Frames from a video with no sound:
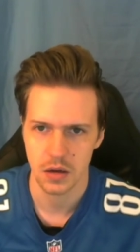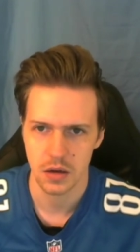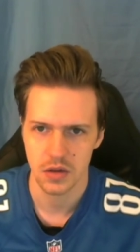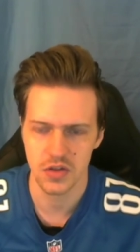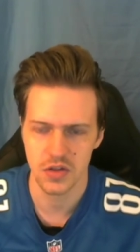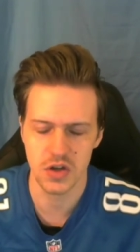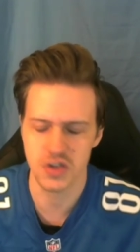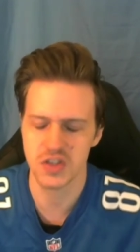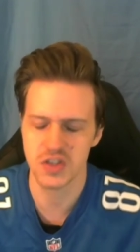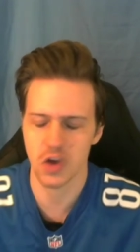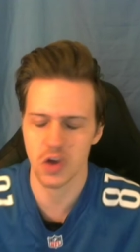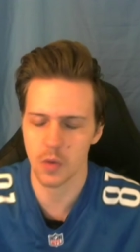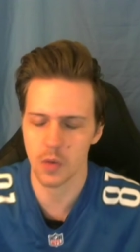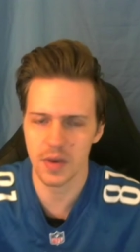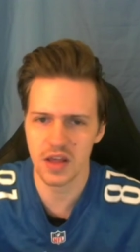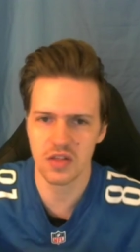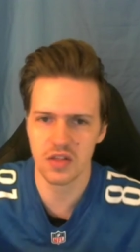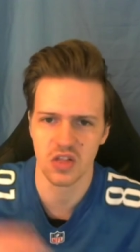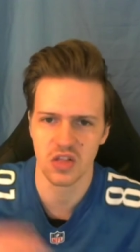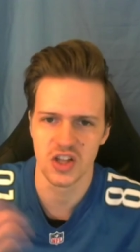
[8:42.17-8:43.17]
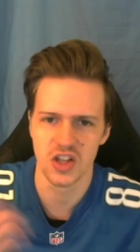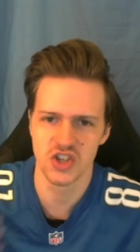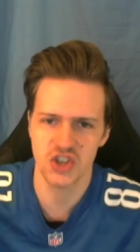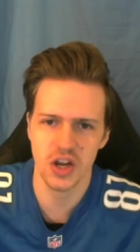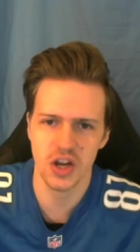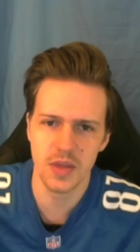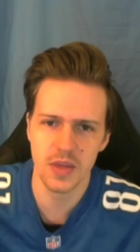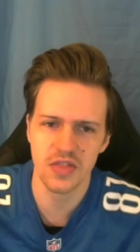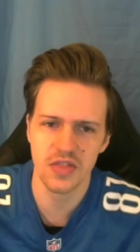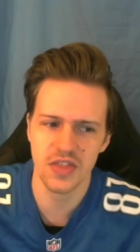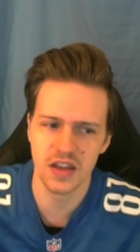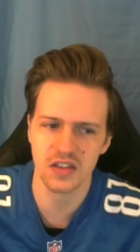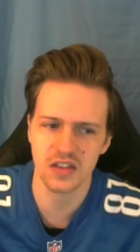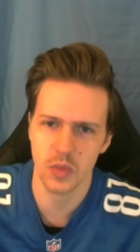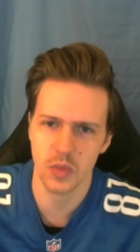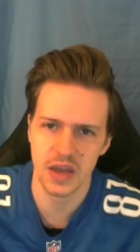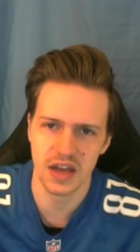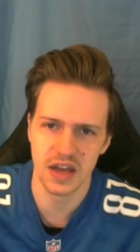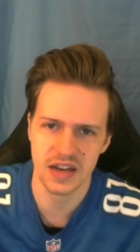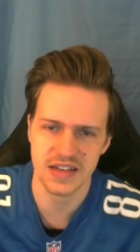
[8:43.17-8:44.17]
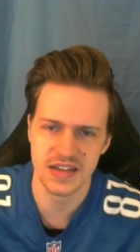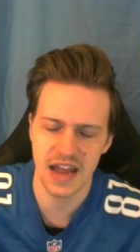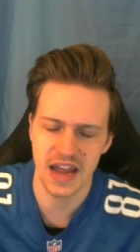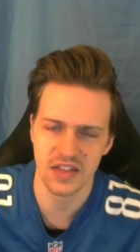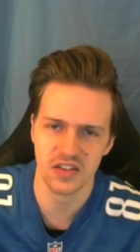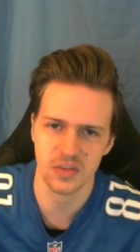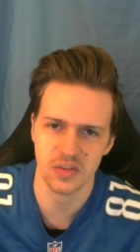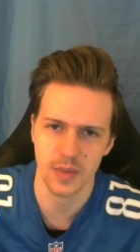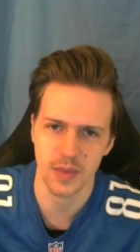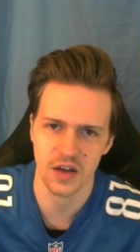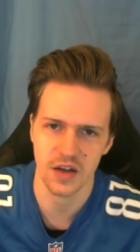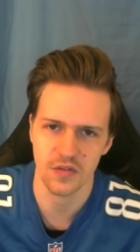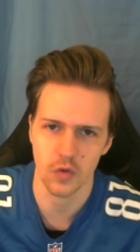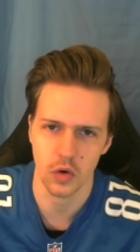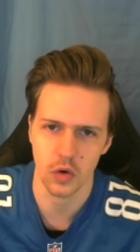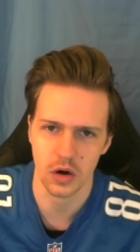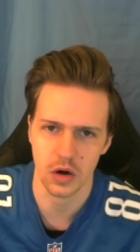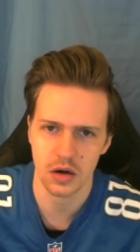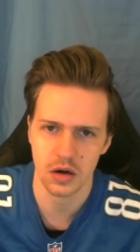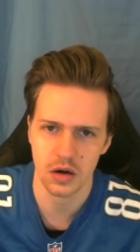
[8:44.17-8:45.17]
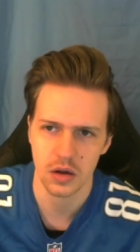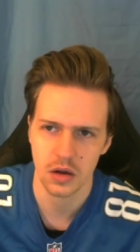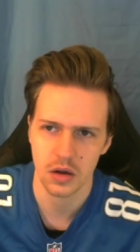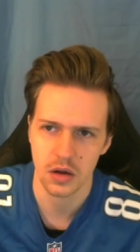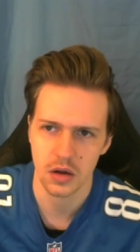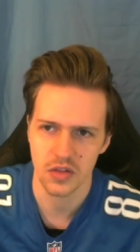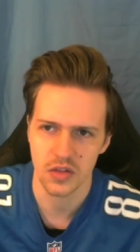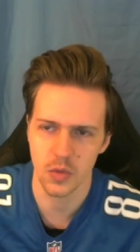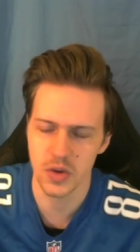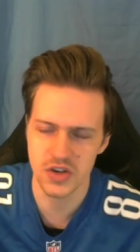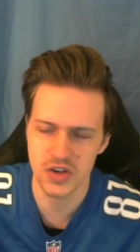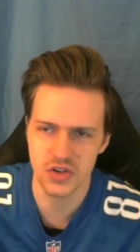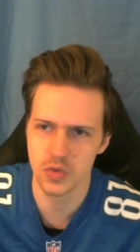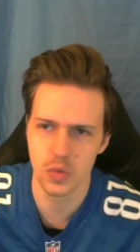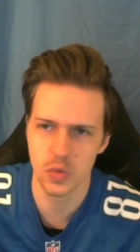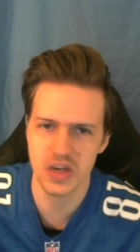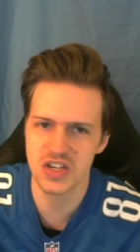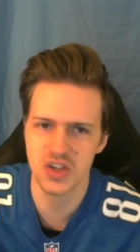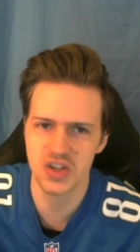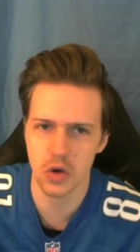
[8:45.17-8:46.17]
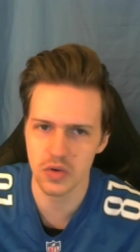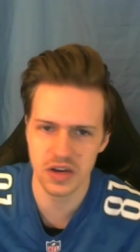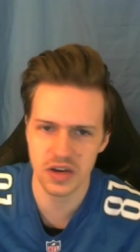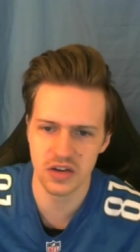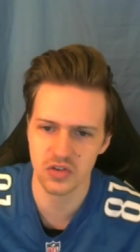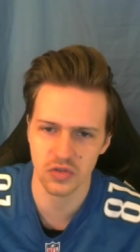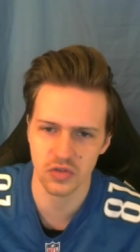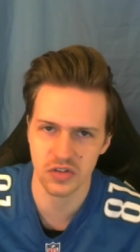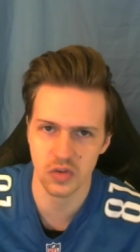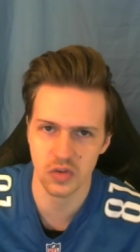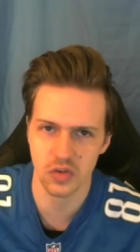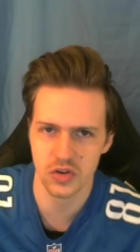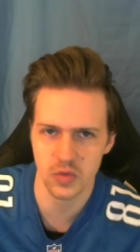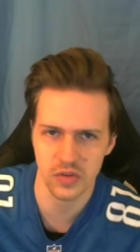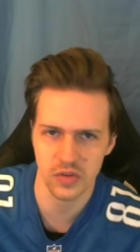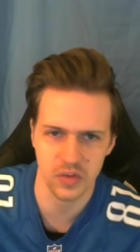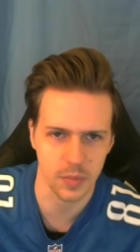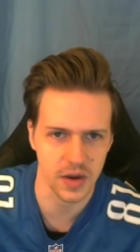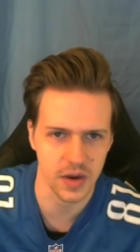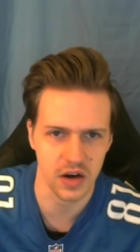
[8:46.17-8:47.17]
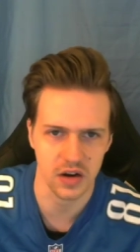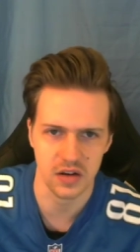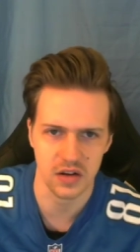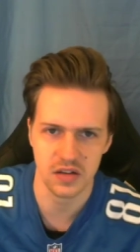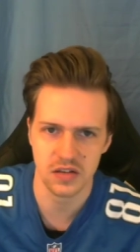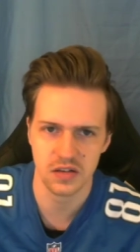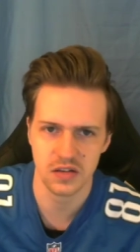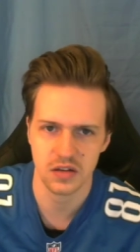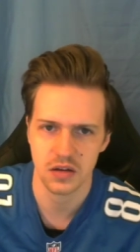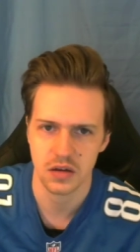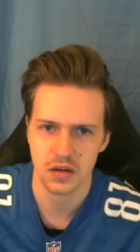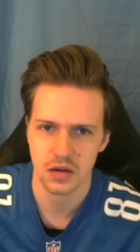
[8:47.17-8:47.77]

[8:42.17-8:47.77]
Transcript: There's so many legitimate things that we can attack this man for that we we don't need to resort to his appearance.